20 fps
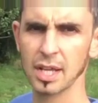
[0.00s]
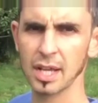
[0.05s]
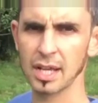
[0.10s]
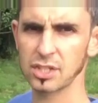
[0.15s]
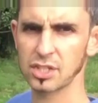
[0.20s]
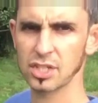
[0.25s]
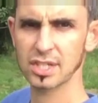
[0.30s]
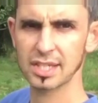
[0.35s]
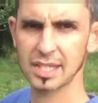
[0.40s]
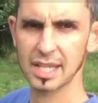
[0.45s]

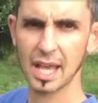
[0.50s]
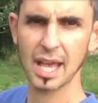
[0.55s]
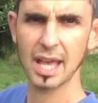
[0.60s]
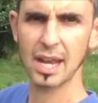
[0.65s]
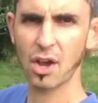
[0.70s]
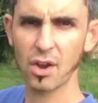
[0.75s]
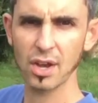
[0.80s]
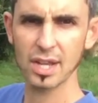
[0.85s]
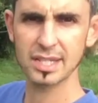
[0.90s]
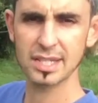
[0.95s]
and just get an
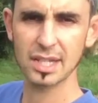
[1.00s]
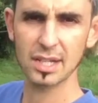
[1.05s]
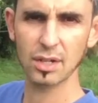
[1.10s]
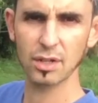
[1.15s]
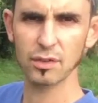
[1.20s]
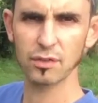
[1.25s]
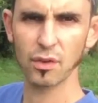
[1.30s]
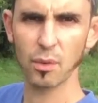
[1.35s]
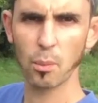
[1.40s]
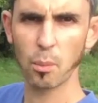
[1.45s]
idea
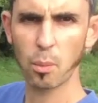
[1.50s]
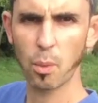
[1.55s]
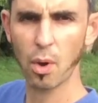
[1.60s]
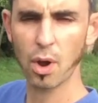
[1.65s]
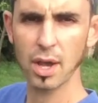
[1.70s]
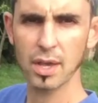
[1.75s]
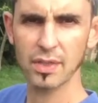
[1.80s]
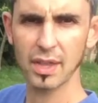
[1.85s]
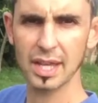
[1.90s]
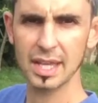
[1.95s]
of
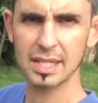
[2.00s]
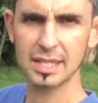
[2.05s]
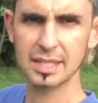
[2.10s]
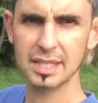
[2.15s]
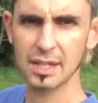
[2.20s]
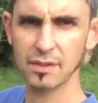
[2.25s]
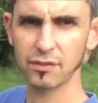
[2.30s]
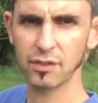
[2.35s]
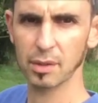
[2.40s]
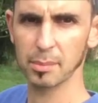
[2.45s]
why they
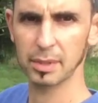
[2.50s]
differ,